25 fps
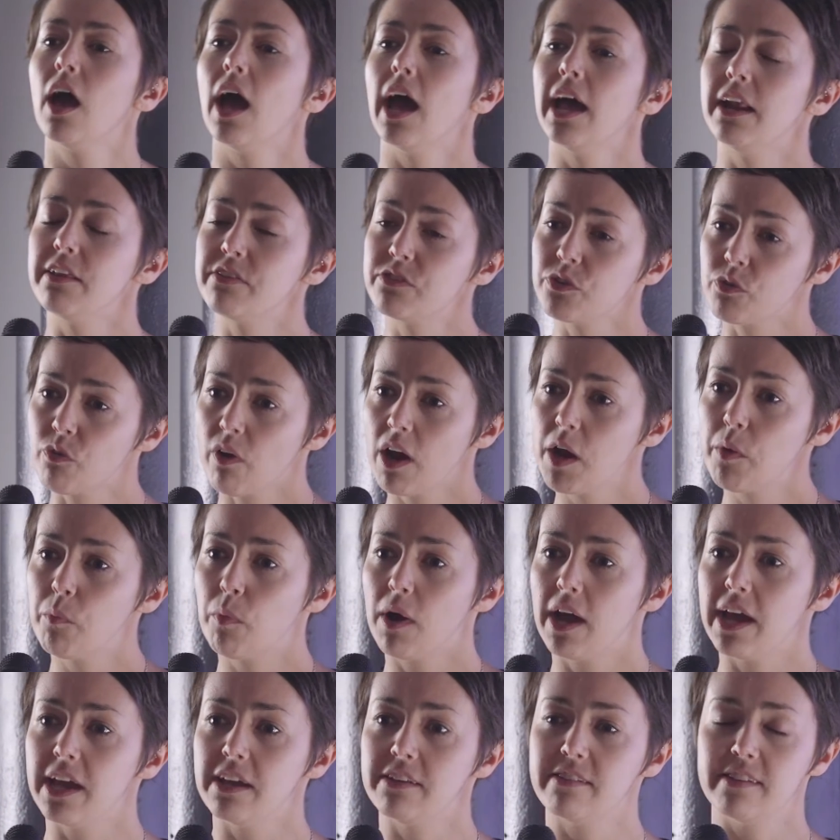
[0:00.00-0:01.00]
And it's a great
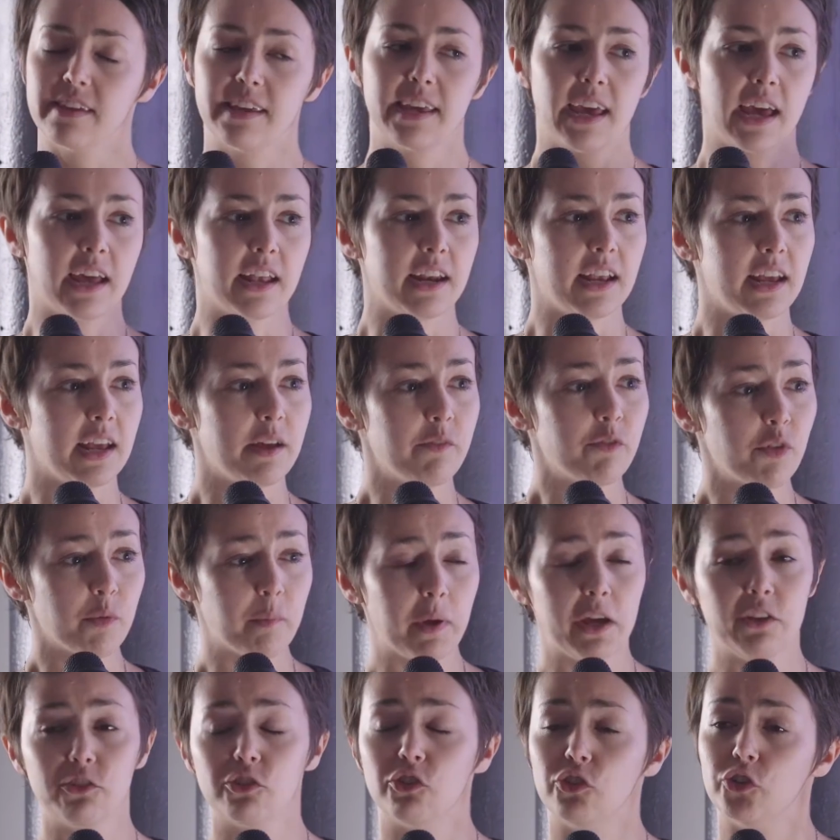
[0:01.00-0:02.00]
way to get
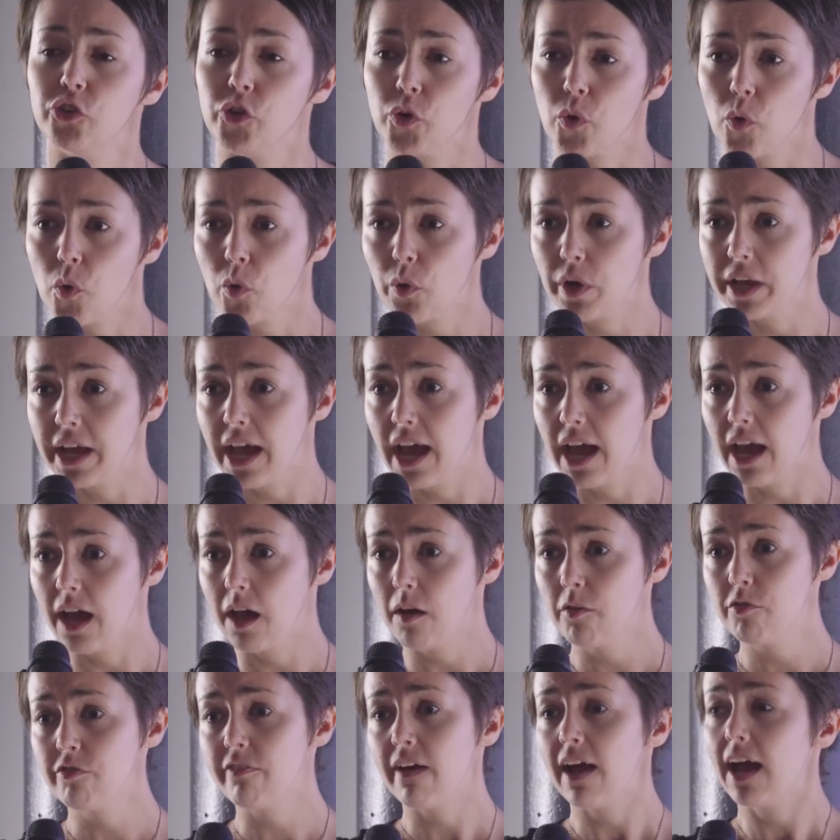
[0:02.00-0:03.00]
information you already
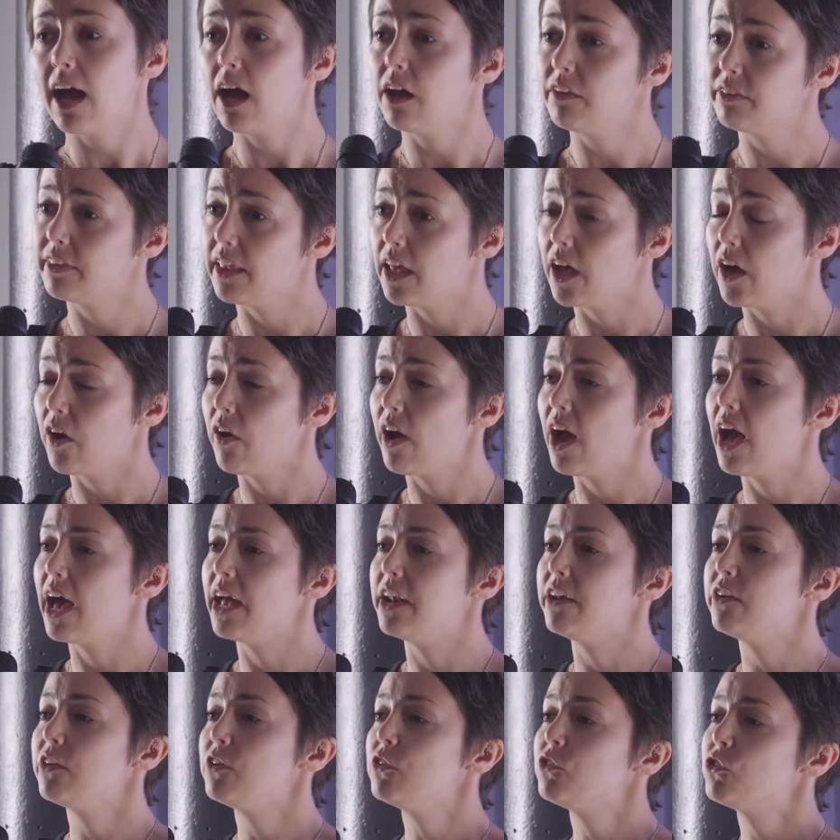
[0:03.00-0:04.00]
have out there
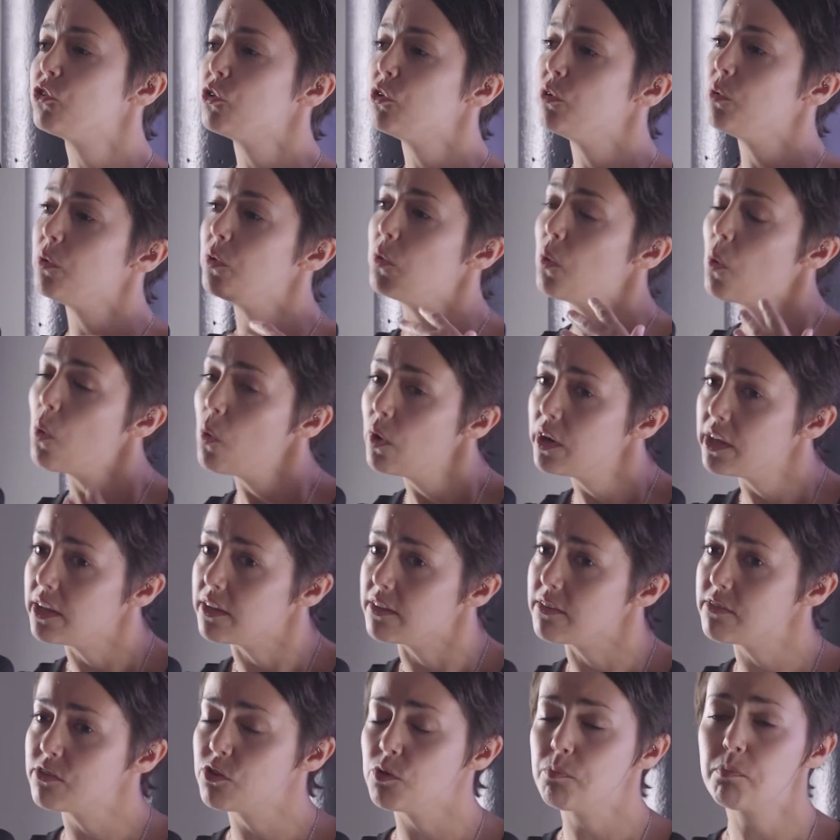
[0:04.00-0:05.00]
and to an
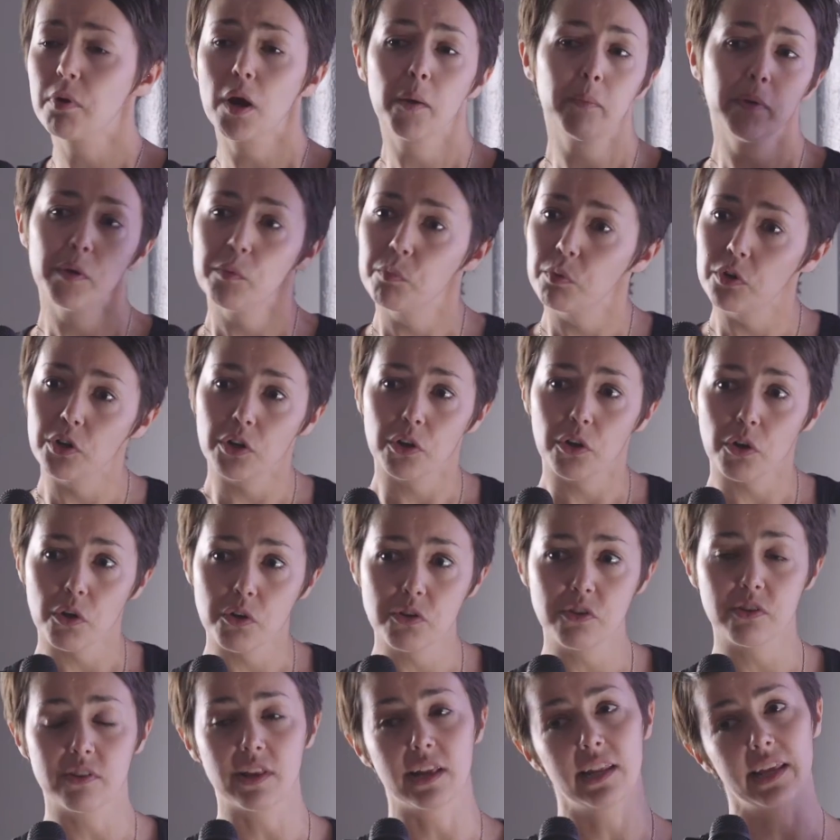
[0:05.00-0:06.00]
audience who probably wouldn't go
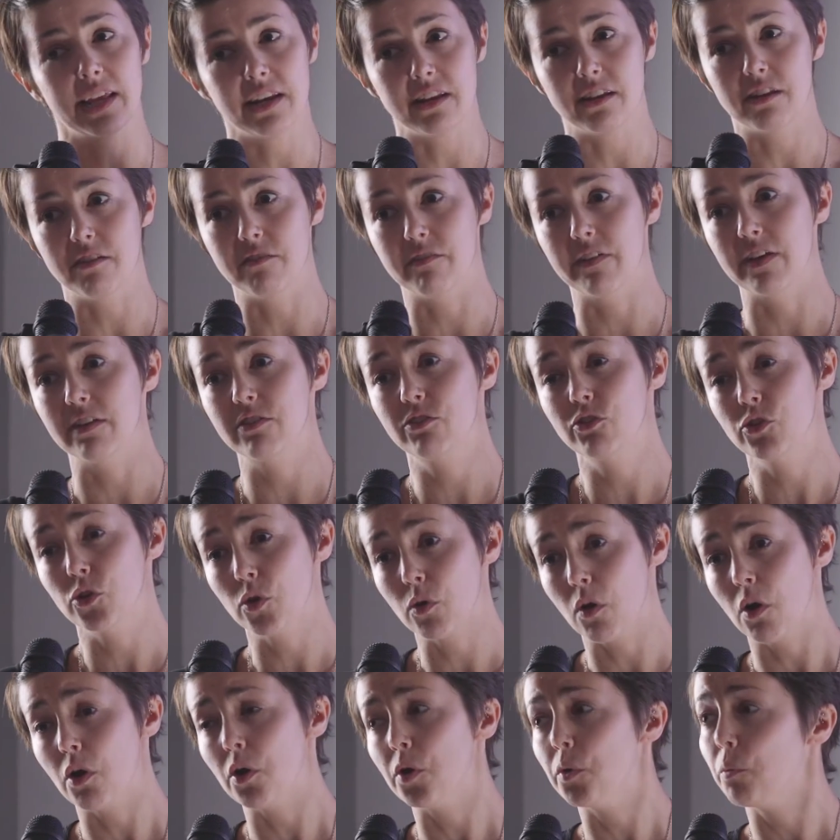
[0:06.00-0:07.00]
to the LendInvest,
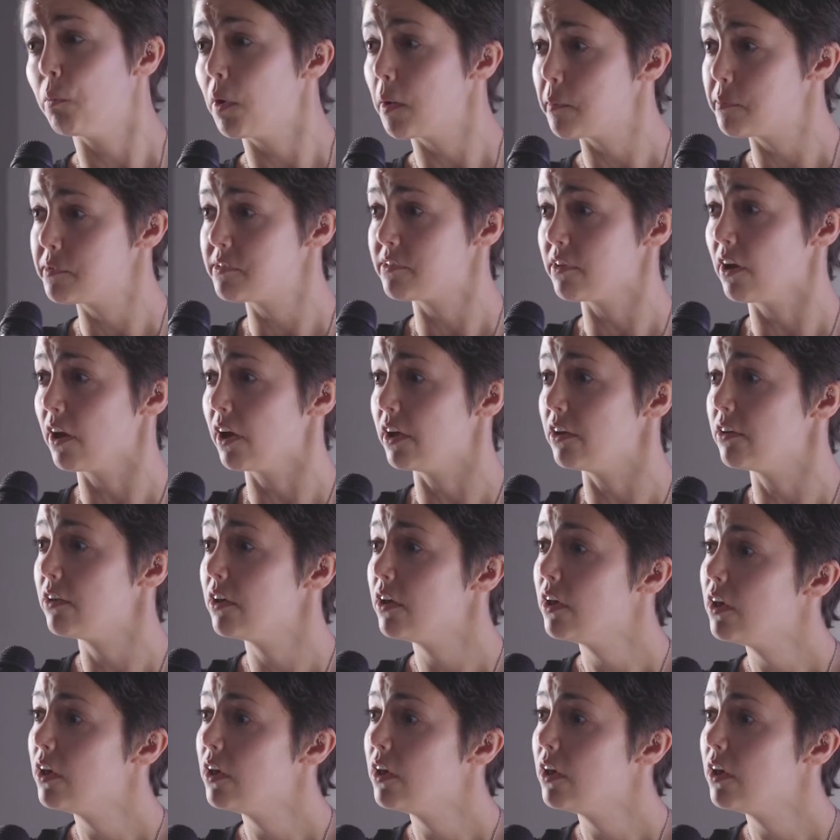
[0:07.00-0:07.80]
your own website.